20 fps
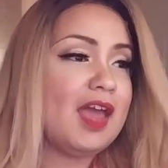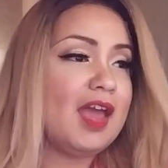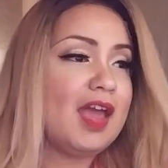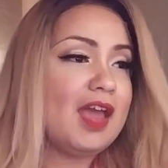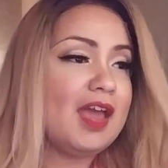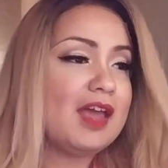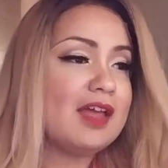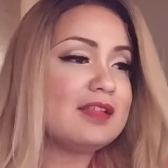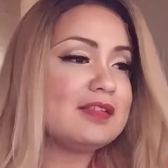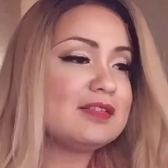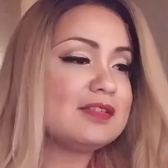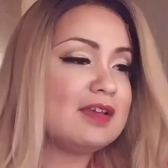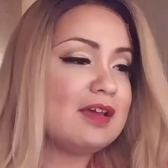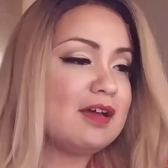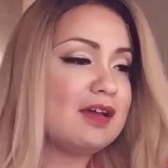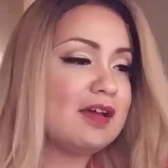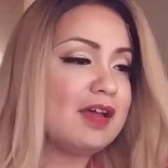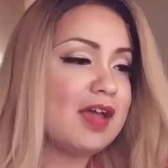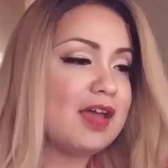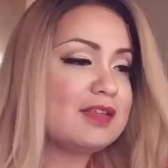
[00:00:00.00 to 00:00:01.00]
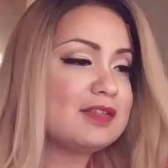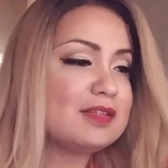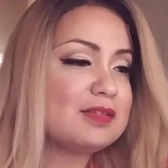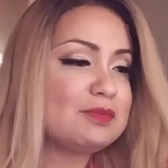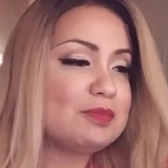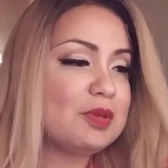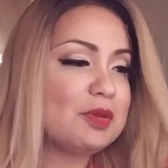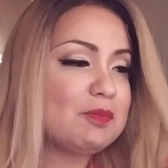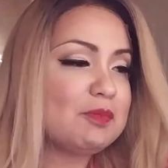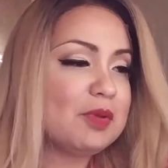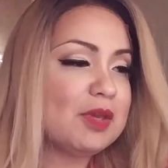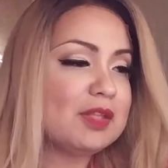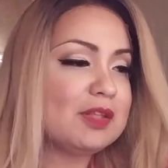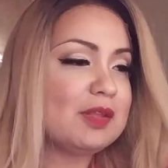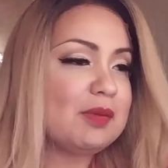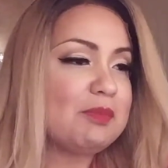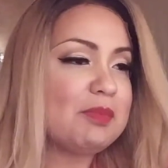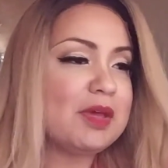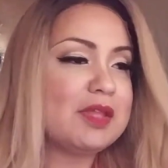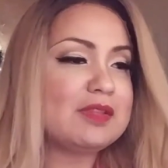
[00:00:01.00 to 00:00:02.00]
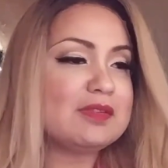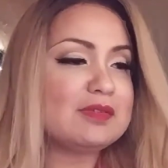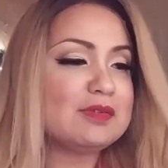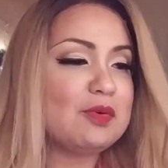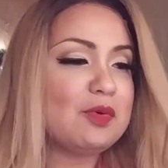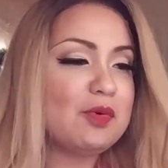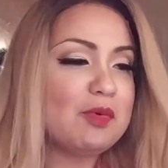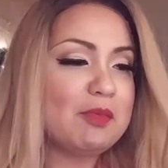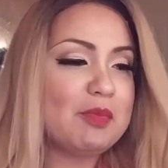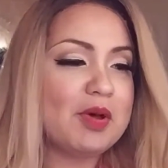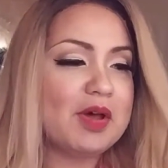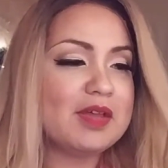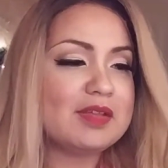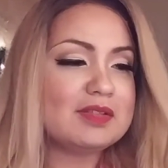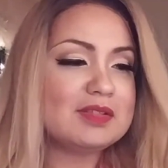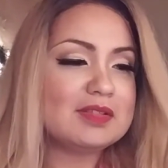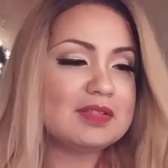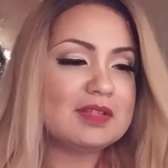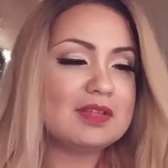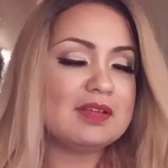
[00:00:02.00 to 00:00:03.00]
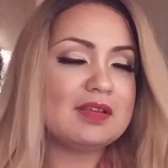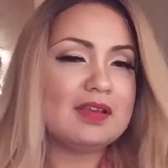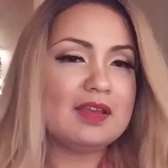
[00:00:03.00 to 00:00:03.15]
And uh, as he's being picked up by the school bus,